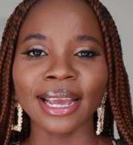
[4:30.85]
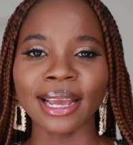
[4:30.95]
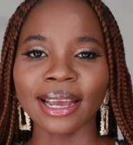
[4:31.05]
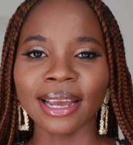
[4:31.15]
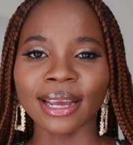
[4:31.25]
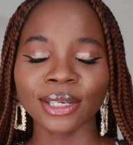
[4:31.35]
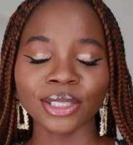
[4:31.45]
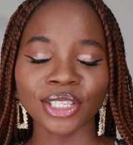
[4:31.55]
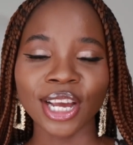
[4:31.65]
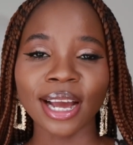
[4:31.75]

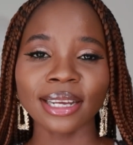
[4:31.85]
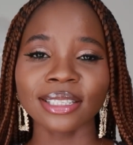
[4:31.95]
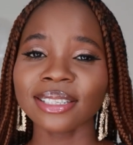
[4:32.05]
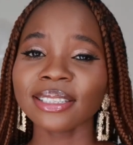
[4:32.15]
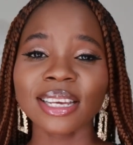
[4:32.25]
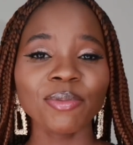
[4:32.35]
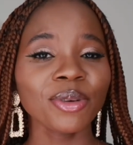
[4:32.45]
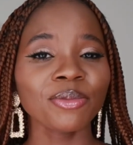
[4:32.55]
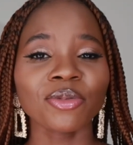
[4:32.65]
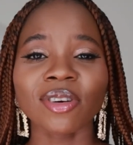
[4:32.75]
And yeah, just keep
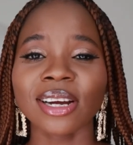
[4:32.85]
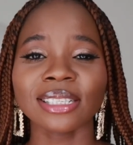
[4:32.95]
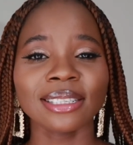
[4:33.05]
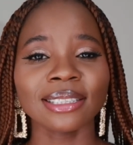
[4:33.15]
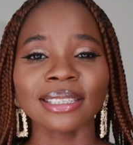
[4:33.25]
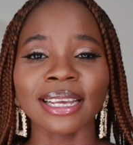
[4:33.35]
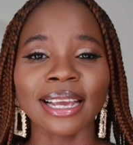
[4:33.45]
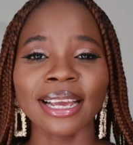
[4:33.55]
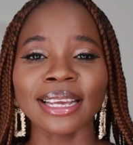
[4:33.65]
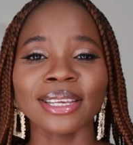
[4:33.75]
on
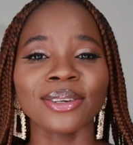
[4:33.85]
practicing.